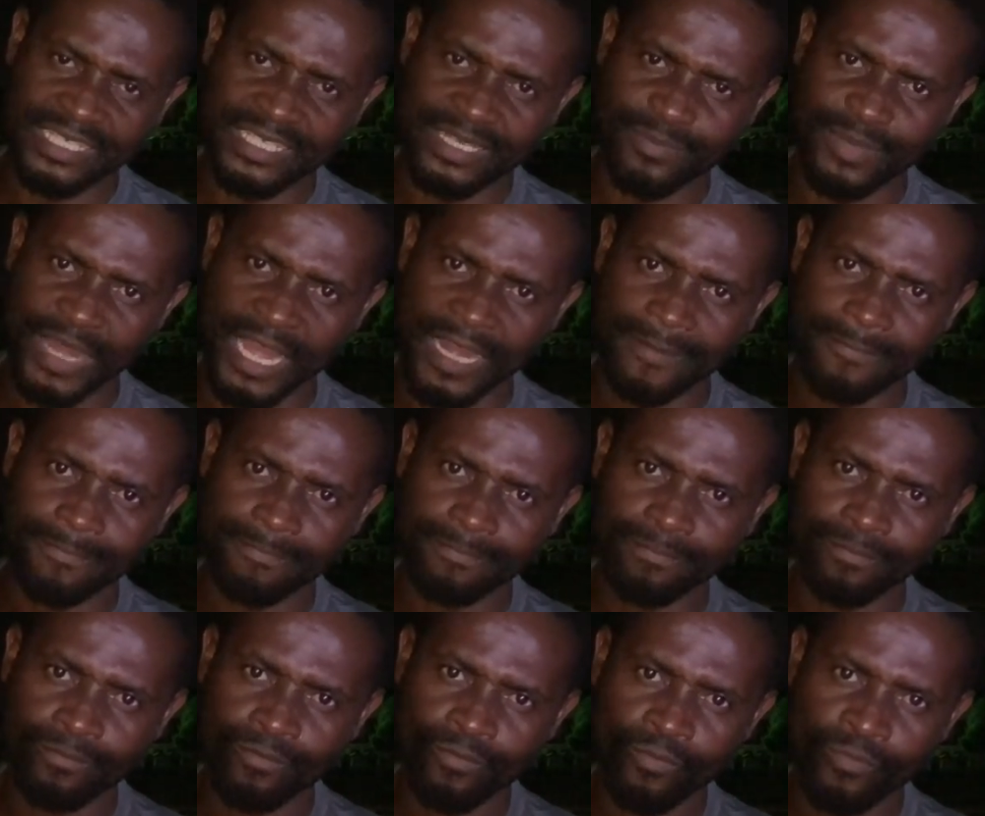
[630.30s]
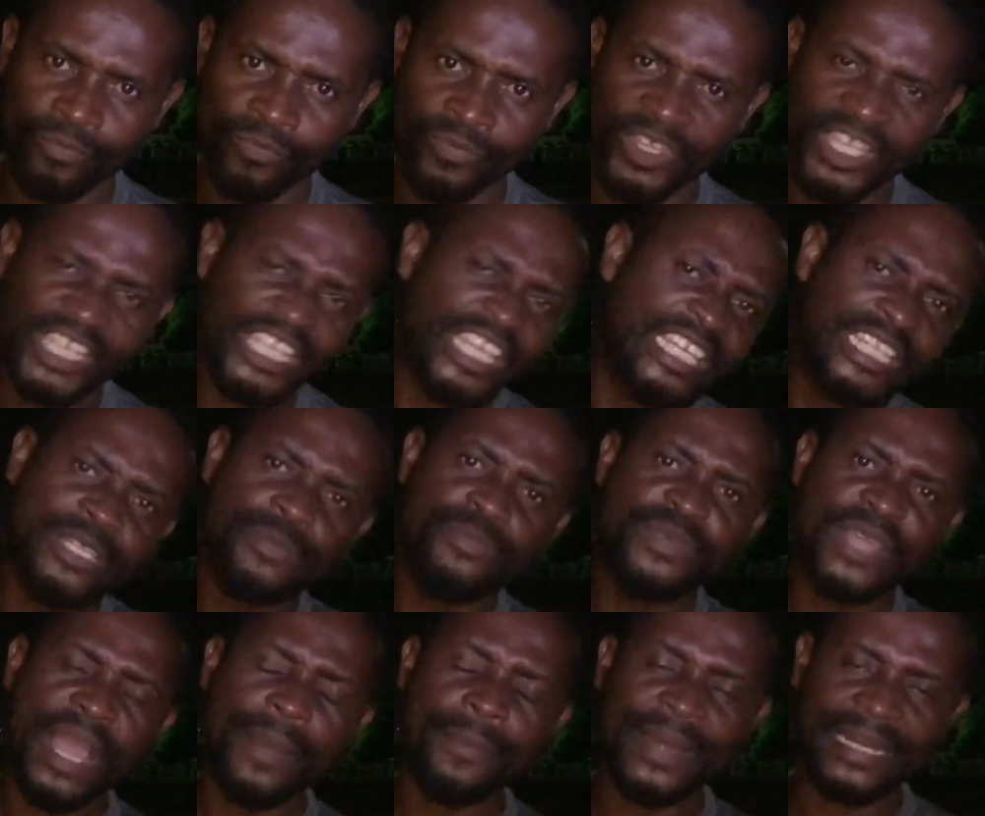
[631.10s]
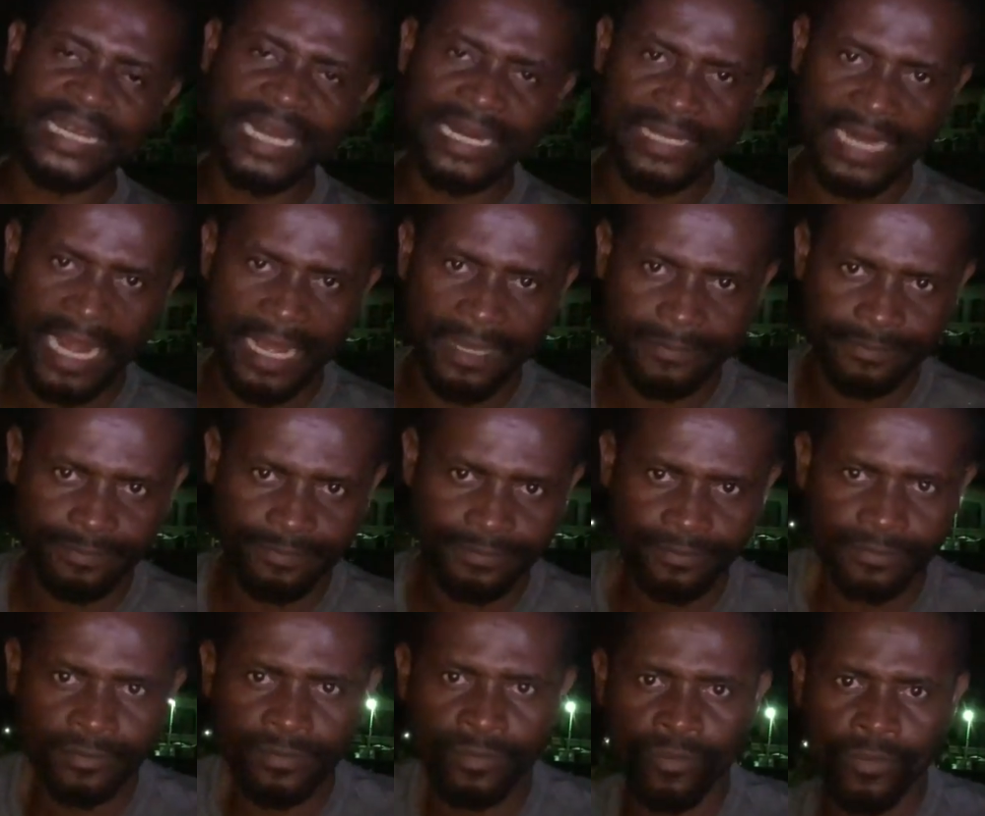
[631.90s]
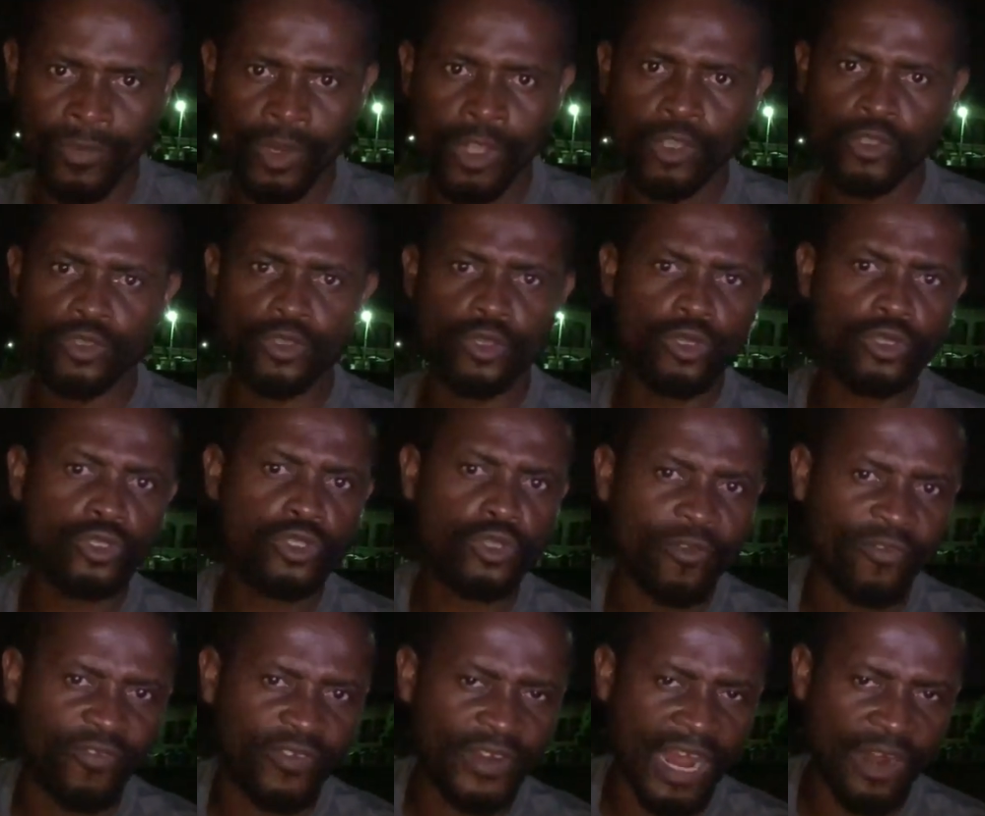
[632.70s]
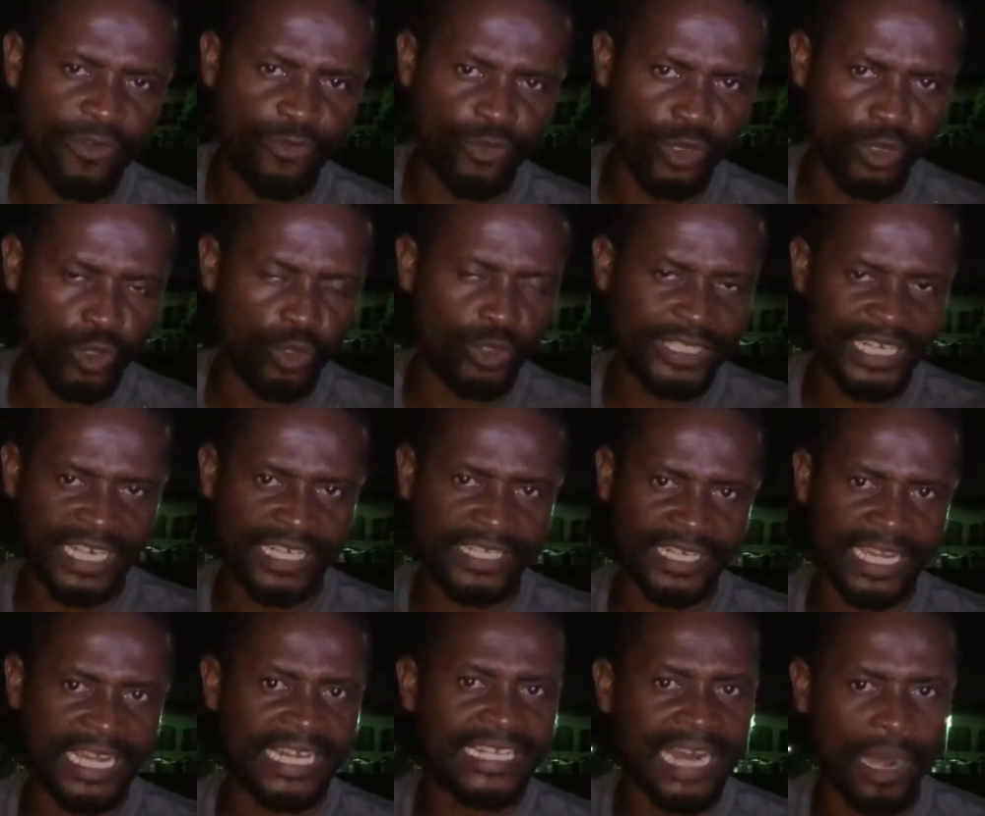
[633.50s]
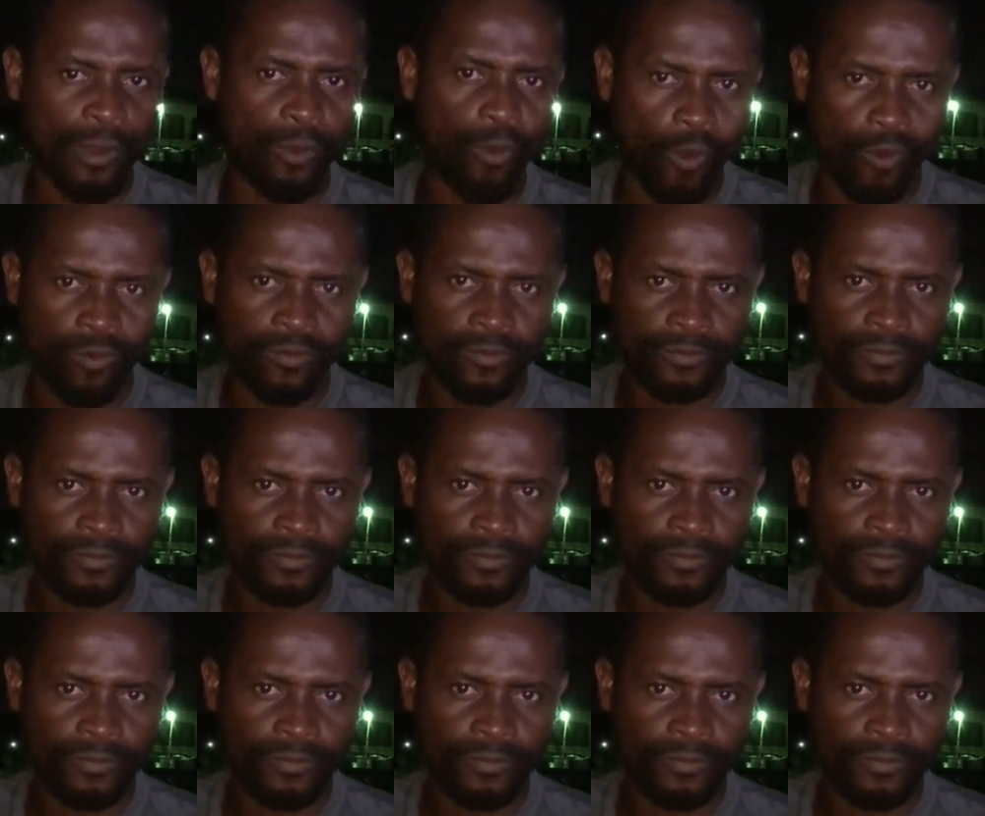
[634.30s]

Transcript: deba. Ye de bia badada. Source of La Reloaded at the hole.